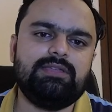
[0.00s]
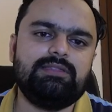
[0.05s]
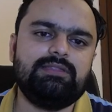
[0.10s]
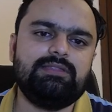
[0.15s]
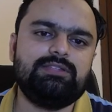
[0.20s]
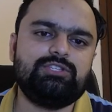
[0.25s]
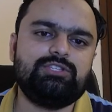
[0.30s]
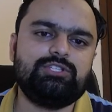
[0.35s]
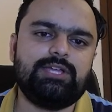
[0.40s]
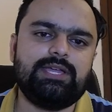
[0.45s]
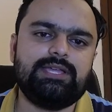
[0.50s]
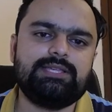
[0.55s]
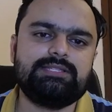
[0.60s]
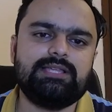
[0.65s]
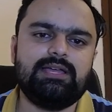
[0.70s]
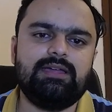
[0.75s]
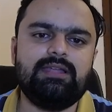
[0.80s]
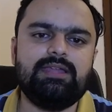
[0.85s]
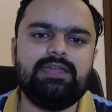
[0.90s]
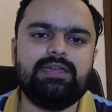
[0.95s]
the checks
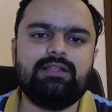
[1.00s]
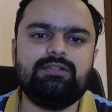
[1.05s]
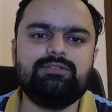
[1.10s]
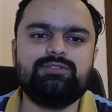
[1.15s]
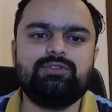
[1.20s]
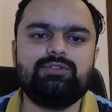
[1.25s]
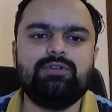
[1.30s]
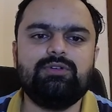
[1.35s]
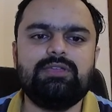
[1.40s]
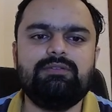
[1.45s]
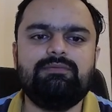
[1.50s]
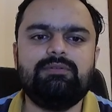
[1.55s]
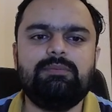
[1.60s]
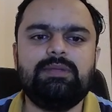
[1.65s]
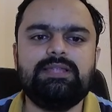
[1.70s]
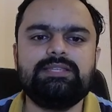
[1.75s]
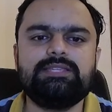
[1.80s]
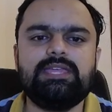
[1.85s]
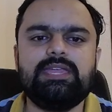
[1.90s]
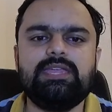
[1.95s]
earlier also, if he
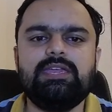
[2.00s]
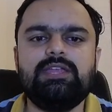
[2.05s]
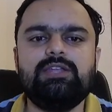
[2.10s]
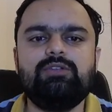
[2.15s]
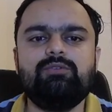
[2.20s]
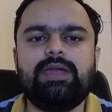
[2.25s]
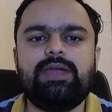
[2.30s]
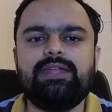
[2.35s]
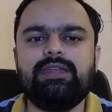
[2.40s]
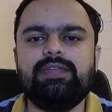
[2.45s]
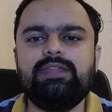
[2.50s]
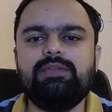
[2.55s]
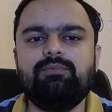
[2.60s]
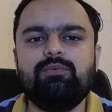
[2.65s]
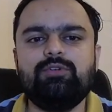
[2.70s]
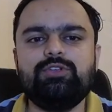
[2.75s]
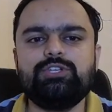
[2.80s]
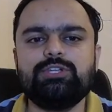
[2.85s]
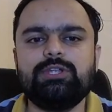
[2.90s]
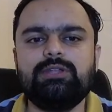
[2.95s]
plays king e2 at any
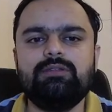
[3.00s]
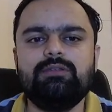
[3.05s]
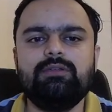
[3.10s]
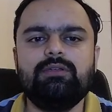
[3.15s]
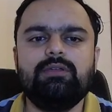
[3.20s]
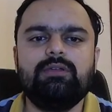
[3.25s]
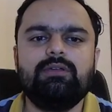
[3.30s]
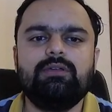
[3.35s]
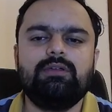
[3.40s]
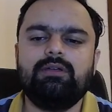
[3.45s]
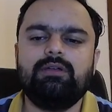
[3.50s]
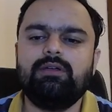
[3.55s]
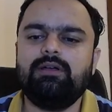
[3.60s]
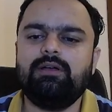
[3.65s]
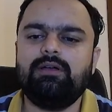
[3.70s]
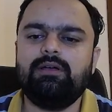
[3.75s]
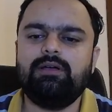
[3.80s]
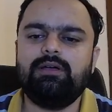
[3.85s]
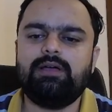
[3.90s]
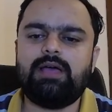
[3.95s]
position
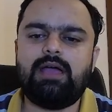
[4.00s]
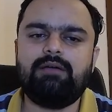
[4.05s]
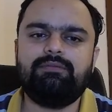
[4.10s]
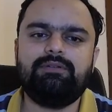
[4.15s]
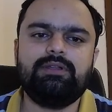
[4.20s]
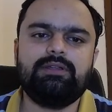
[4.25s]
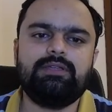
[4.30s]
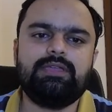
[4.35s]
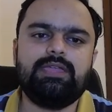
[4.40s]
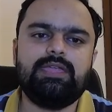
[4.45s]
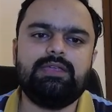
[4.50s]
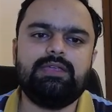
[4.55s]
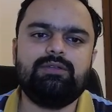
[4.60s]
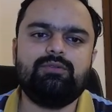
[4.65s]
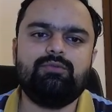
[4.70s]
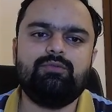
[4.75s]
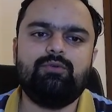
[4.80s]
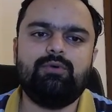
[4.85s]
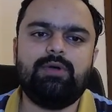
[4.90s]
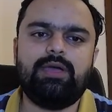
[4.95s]
after king
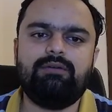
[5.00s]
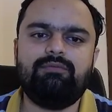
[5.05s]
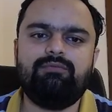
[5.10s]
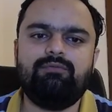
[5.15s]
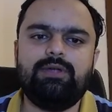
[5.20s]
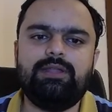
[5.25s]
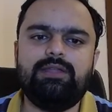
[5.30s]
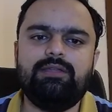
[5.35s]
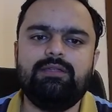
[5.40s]
to f1,